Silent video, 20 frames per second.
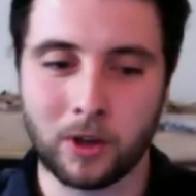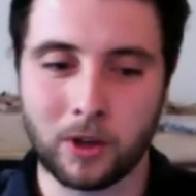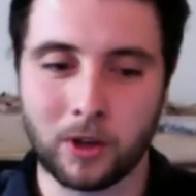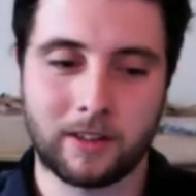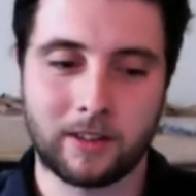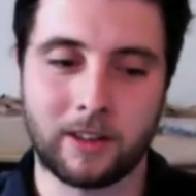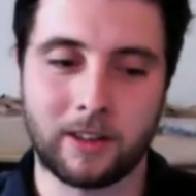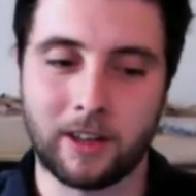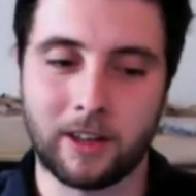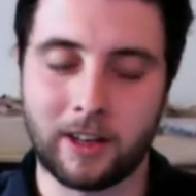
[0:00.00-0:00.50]

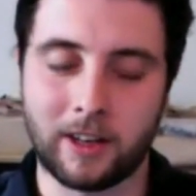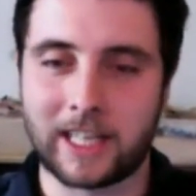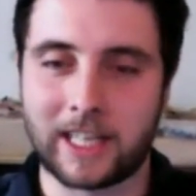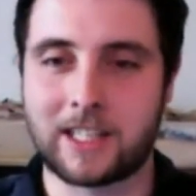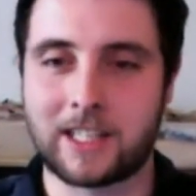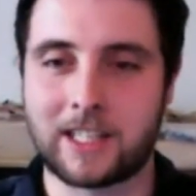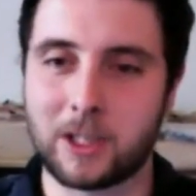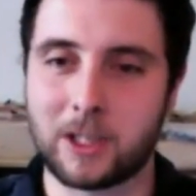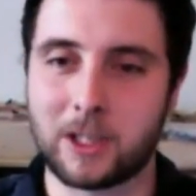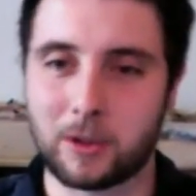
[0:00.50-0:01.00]
the
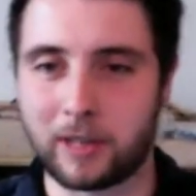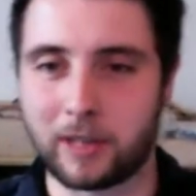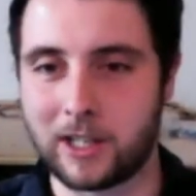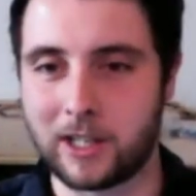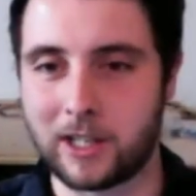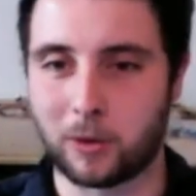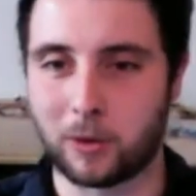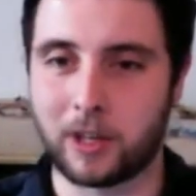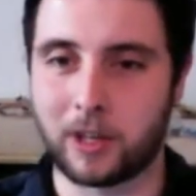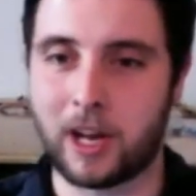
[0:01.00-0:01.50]

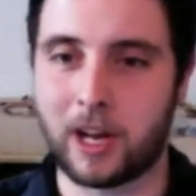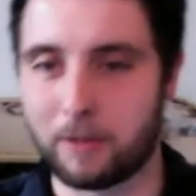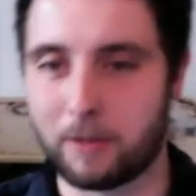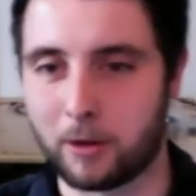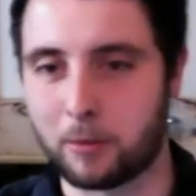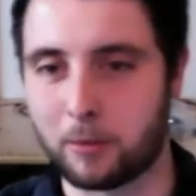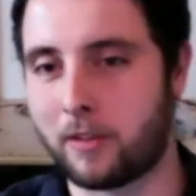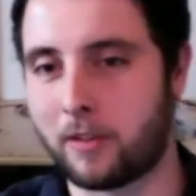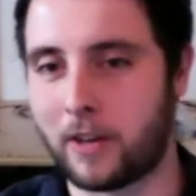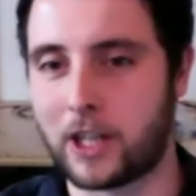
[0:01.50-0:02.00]
accessories or the other
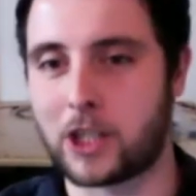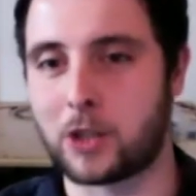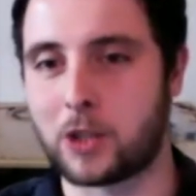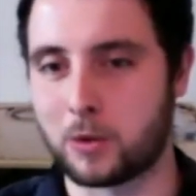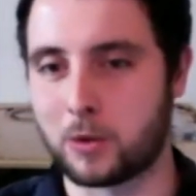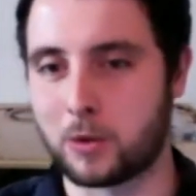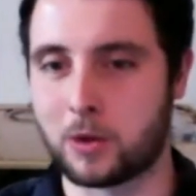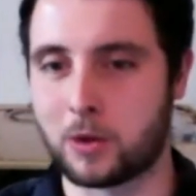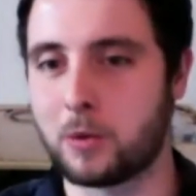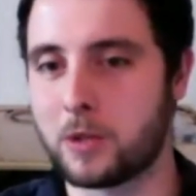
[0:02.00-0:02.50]

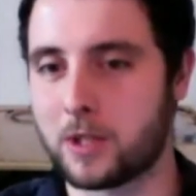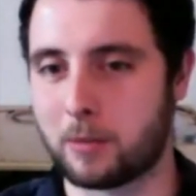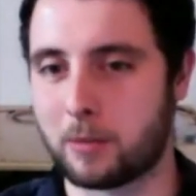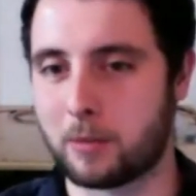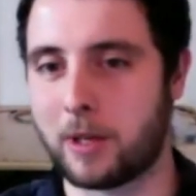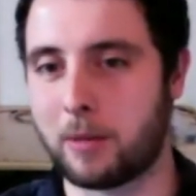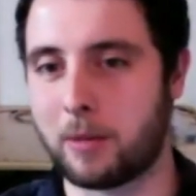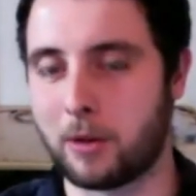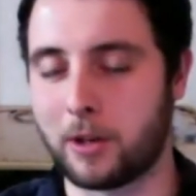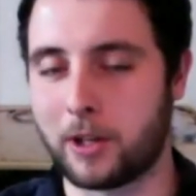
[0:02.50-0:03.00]
professional tools that
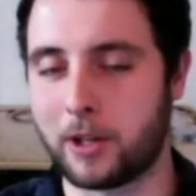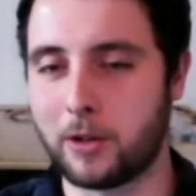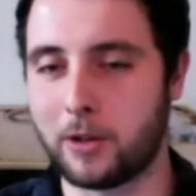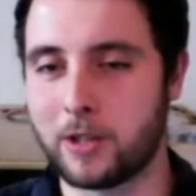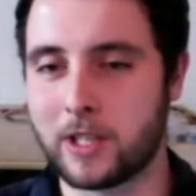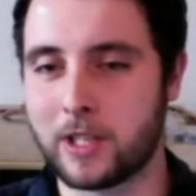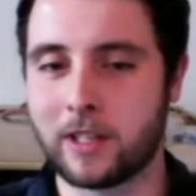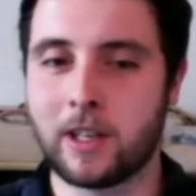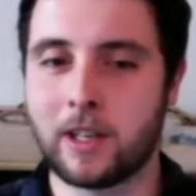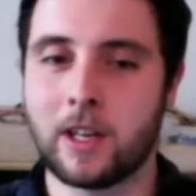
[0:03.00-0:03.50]
people are
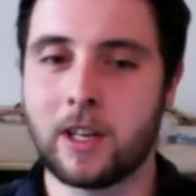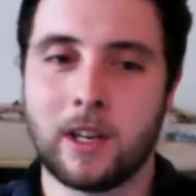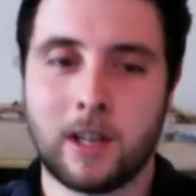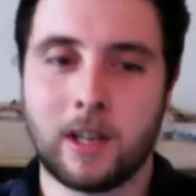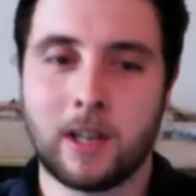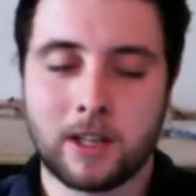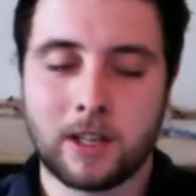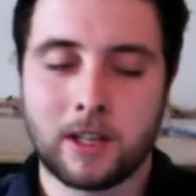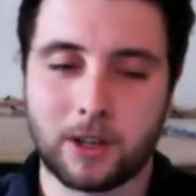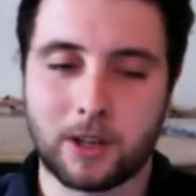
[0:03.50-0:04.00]
using.
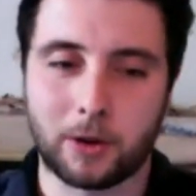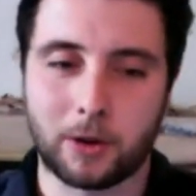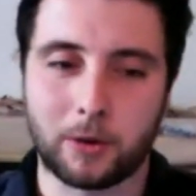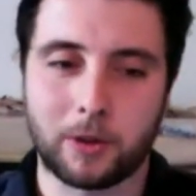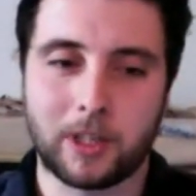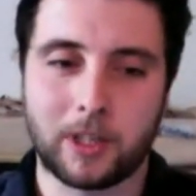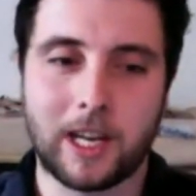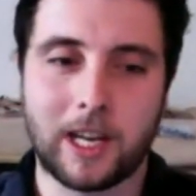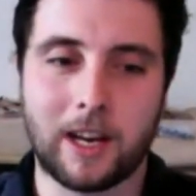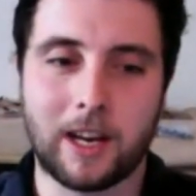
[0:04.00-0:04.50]

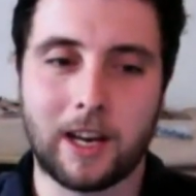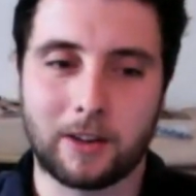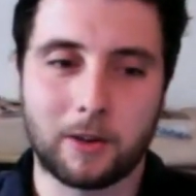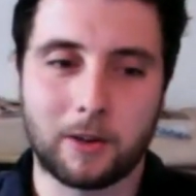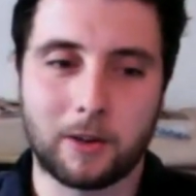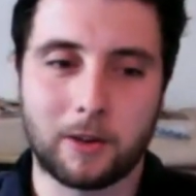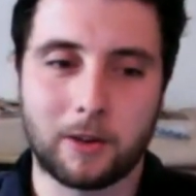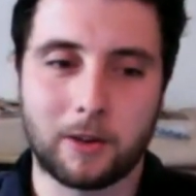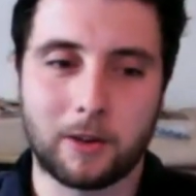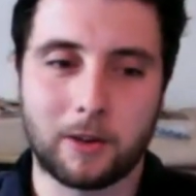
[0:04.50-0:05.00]
So, yeah, I
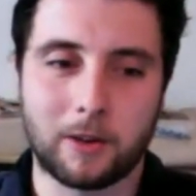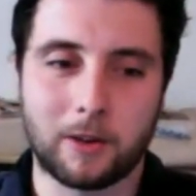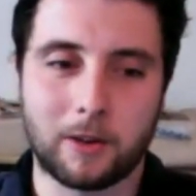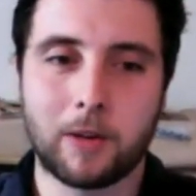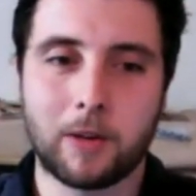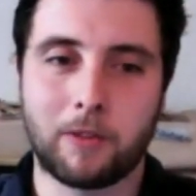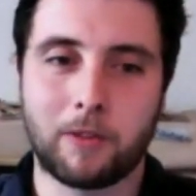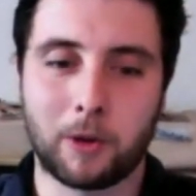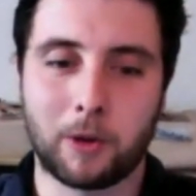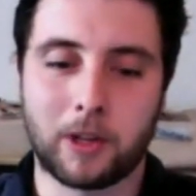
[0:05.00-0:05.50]
mean, we
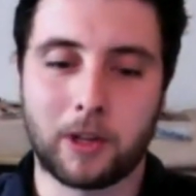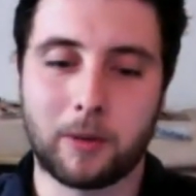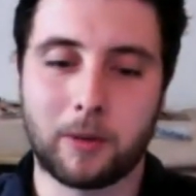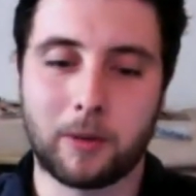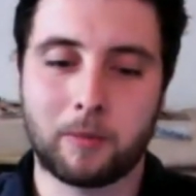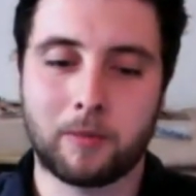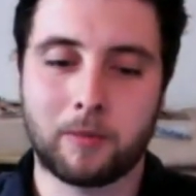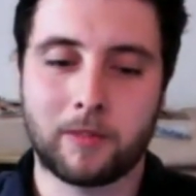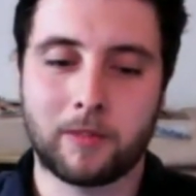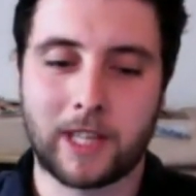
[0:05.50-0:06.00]
feel
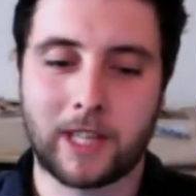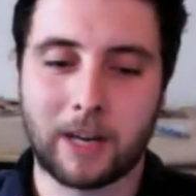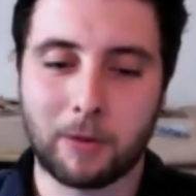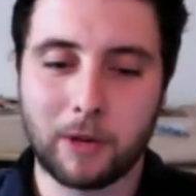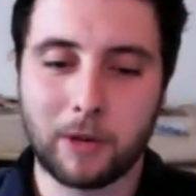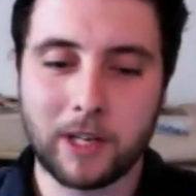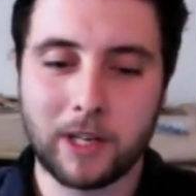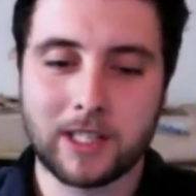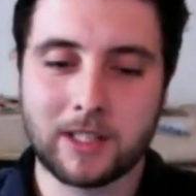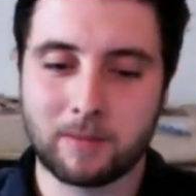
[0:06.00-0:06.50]
that
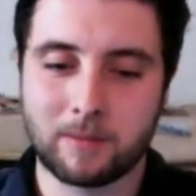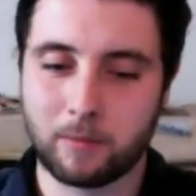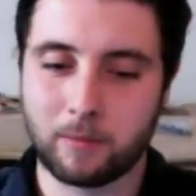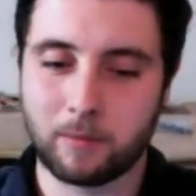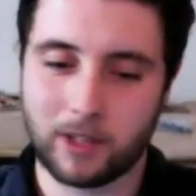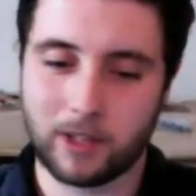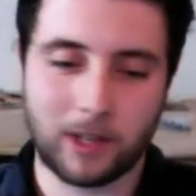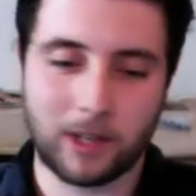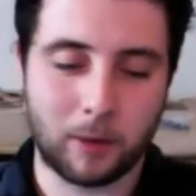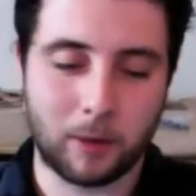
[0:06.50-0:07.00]
there is
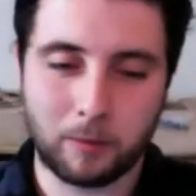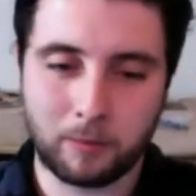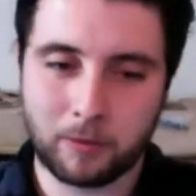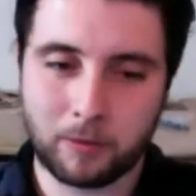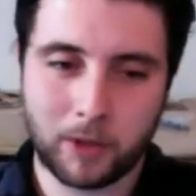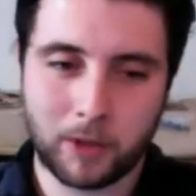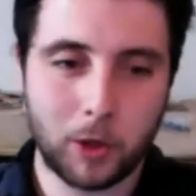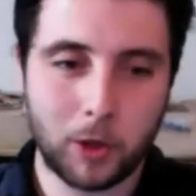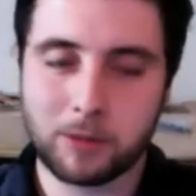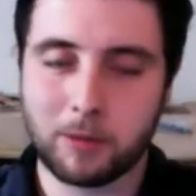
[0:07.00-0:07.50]
a
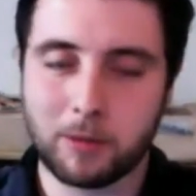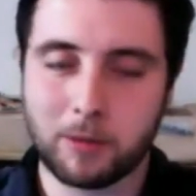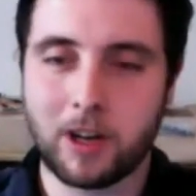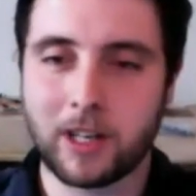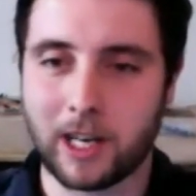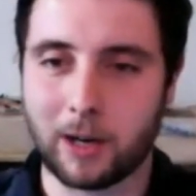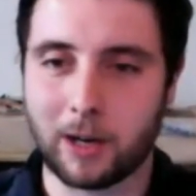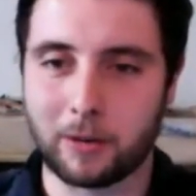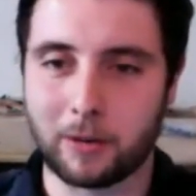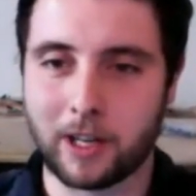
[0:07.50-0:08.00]
huge
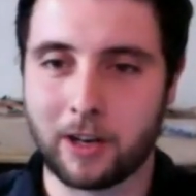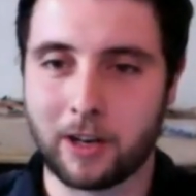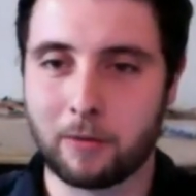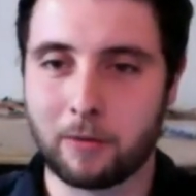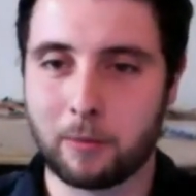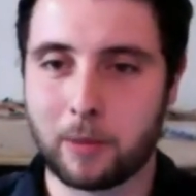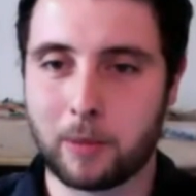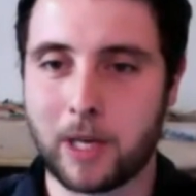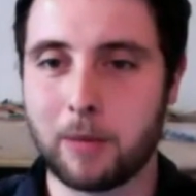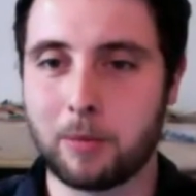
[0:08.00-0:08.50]
market out there
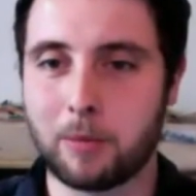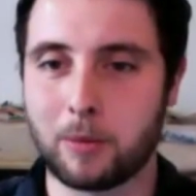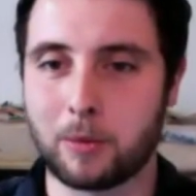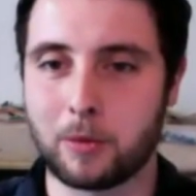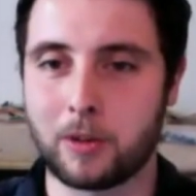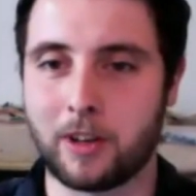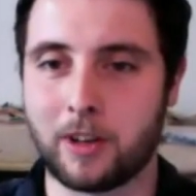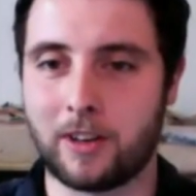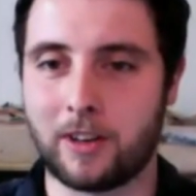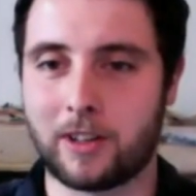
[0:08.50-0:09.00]
of people
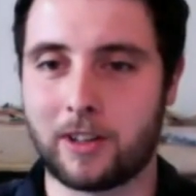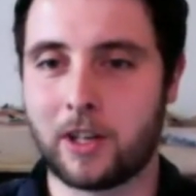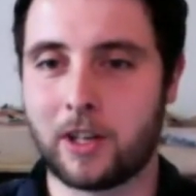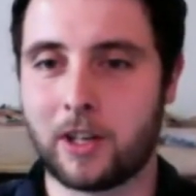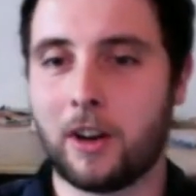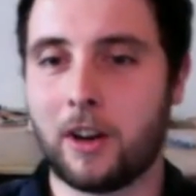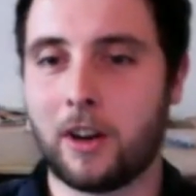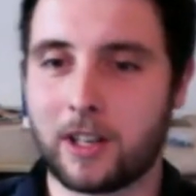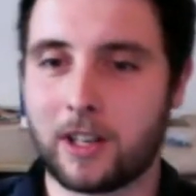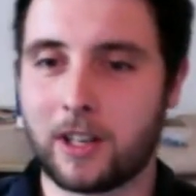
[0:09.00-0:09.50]
that
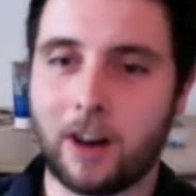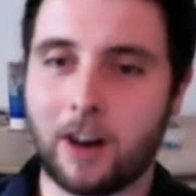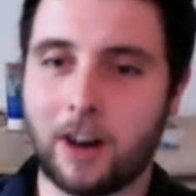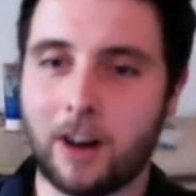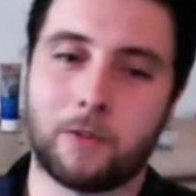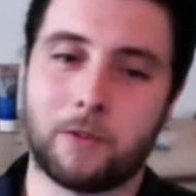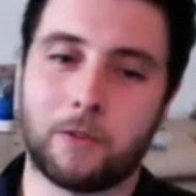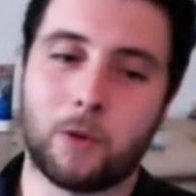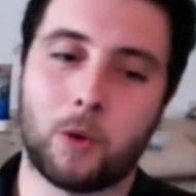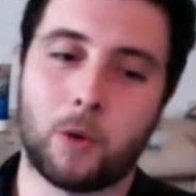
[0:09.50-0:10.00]
can't
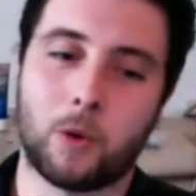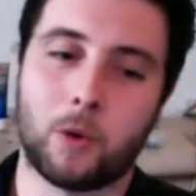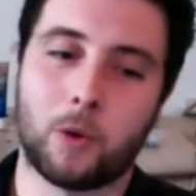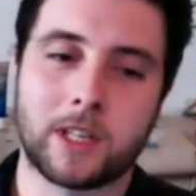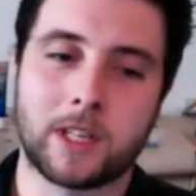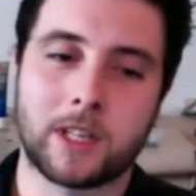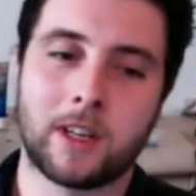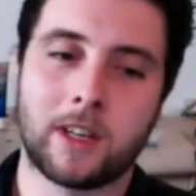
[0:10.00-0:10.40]
afford